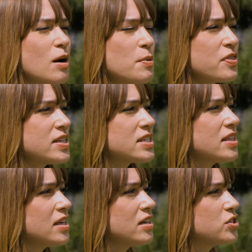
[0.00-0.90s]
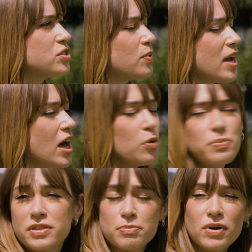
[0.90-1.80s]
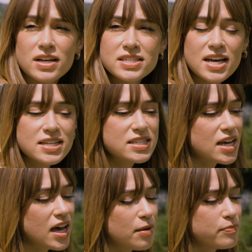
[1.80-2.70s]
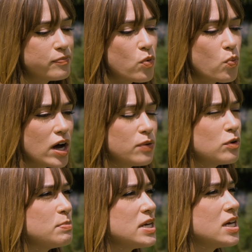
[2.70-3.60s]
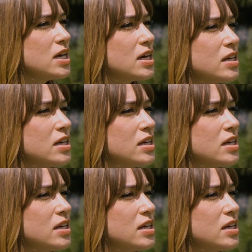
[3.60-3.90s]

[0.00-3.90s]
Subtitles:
couple of things that I think just don't help the process. One would be